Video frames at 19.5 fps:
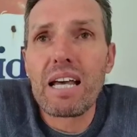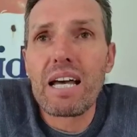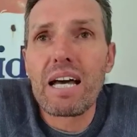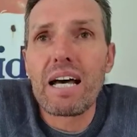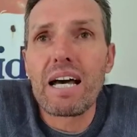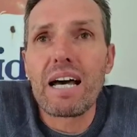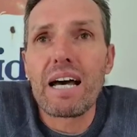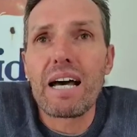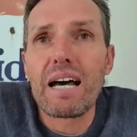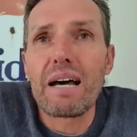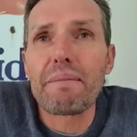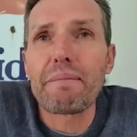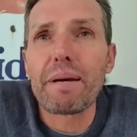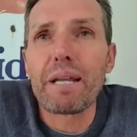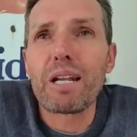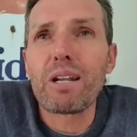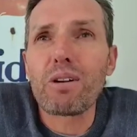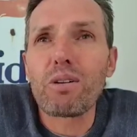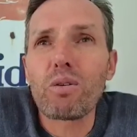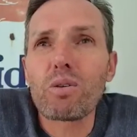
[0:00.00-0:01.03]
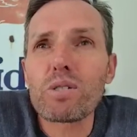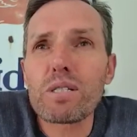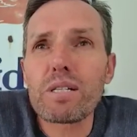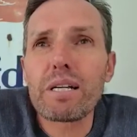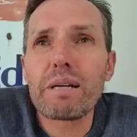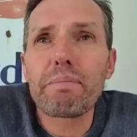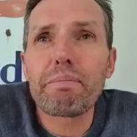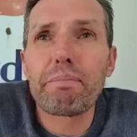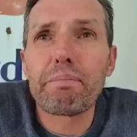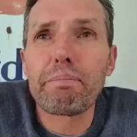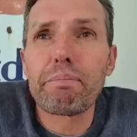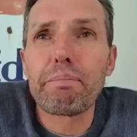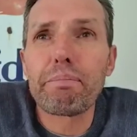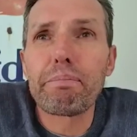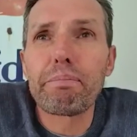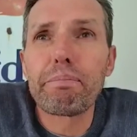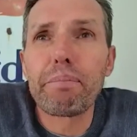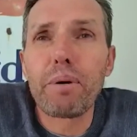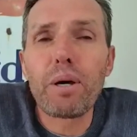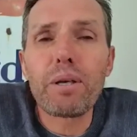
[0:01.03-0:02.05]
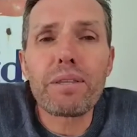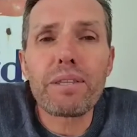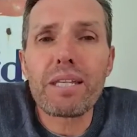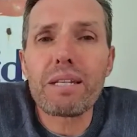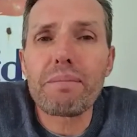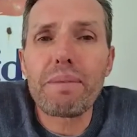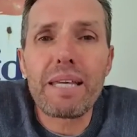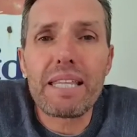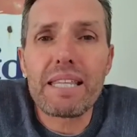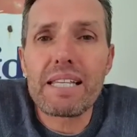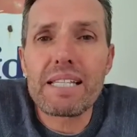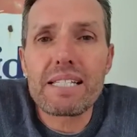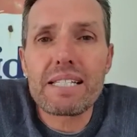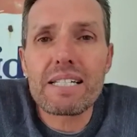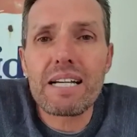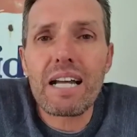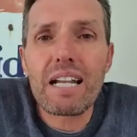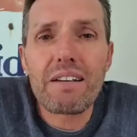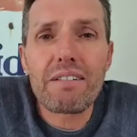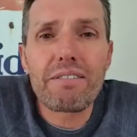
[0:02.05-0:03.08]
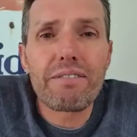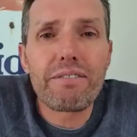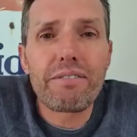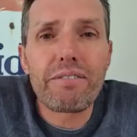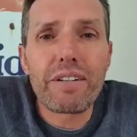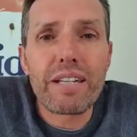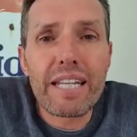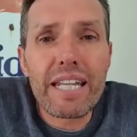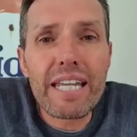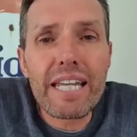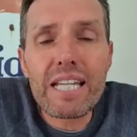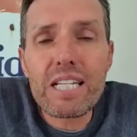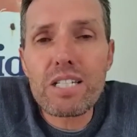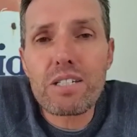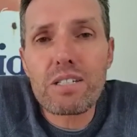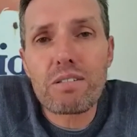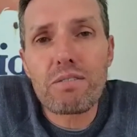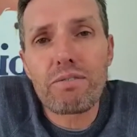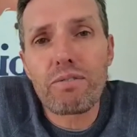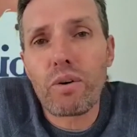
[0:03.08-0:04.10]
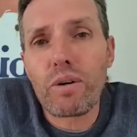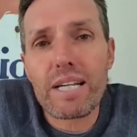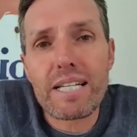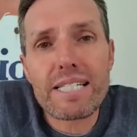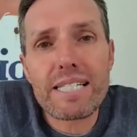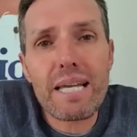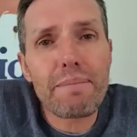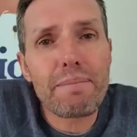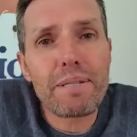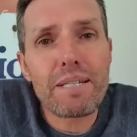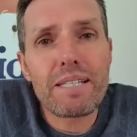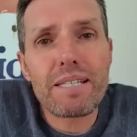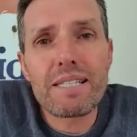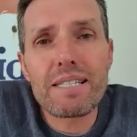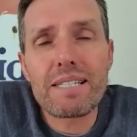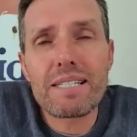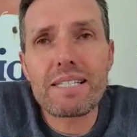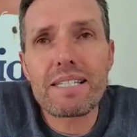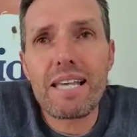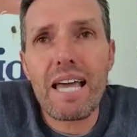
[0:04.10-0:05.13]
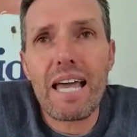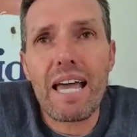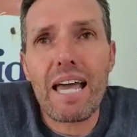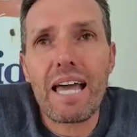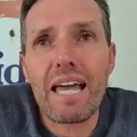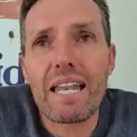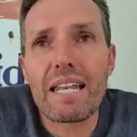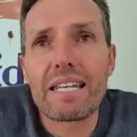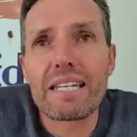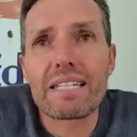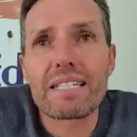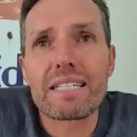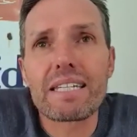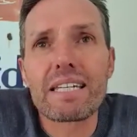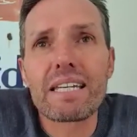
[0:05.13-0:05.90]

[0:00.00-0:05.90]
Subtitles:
And it also birthed in me this kind of need for acceptance and